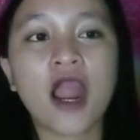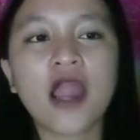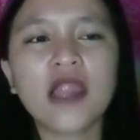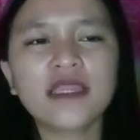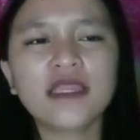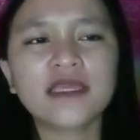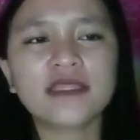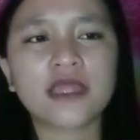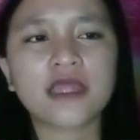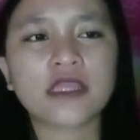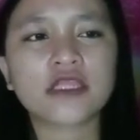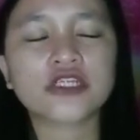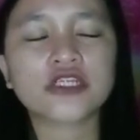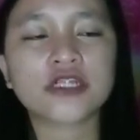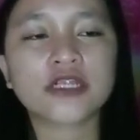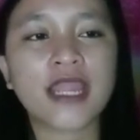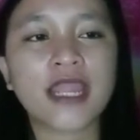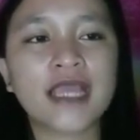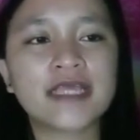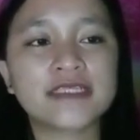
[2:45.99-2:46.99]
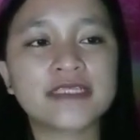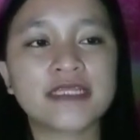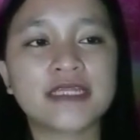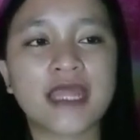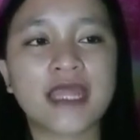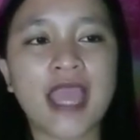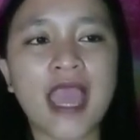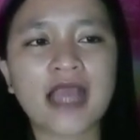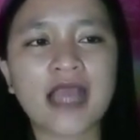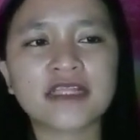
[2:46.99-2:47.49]
architecture has
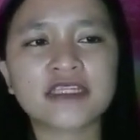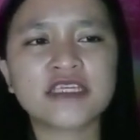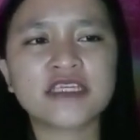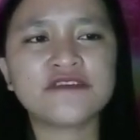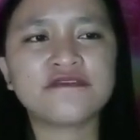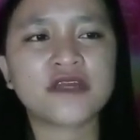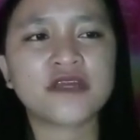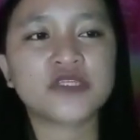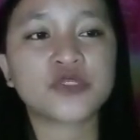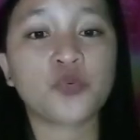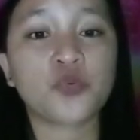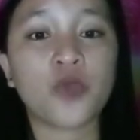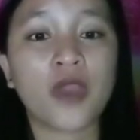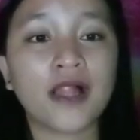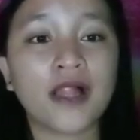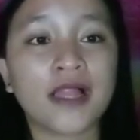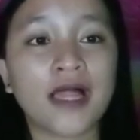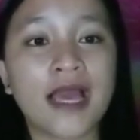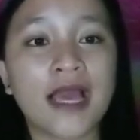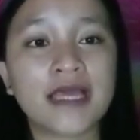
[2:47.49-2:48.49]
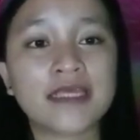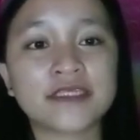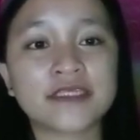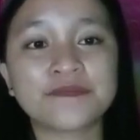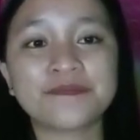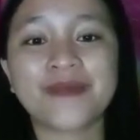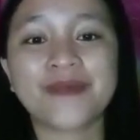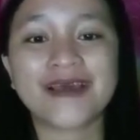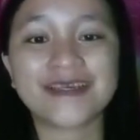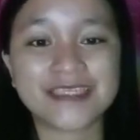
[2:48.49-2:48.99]
an active as well
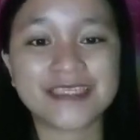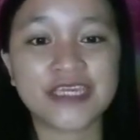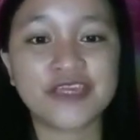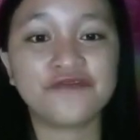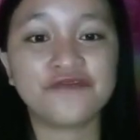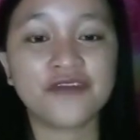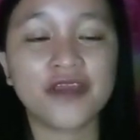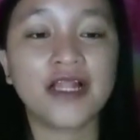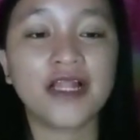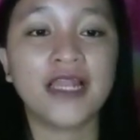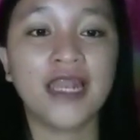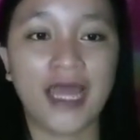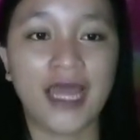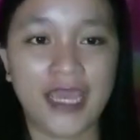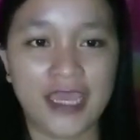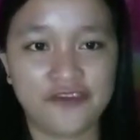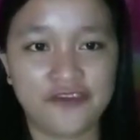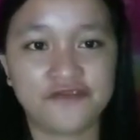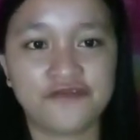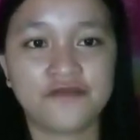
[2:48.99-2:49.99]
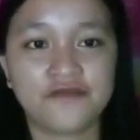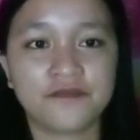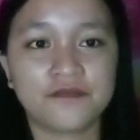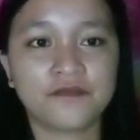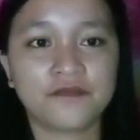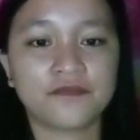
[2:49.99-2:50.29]
as passive life.